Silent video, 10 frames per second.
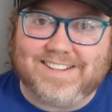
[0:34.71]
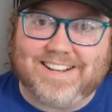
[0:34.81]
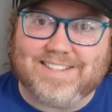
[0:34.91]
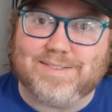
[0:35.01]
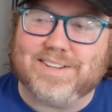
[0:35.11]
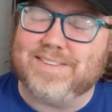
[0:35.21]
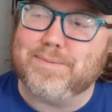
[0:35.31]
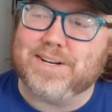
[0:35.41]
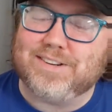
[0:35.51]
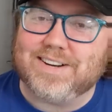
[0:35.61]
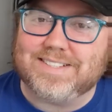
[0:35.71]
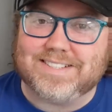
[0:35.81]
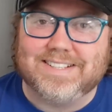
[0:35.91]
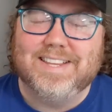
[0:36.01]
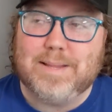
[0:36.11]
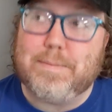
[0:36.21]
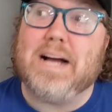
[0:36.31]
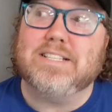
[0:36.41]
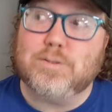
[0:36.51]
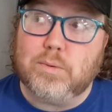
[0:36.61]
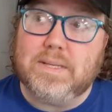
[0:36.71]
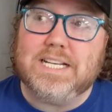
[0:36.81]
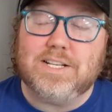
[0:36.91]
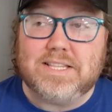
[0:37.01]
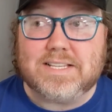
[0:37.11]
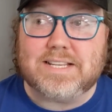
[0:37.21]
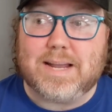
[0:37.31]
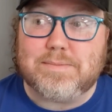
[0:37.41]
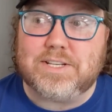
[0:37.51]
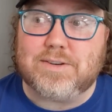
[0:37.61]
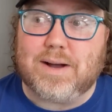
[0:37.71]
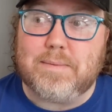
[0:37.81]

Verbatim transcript: That's pretty crazy. The bosses were really good in this game, too.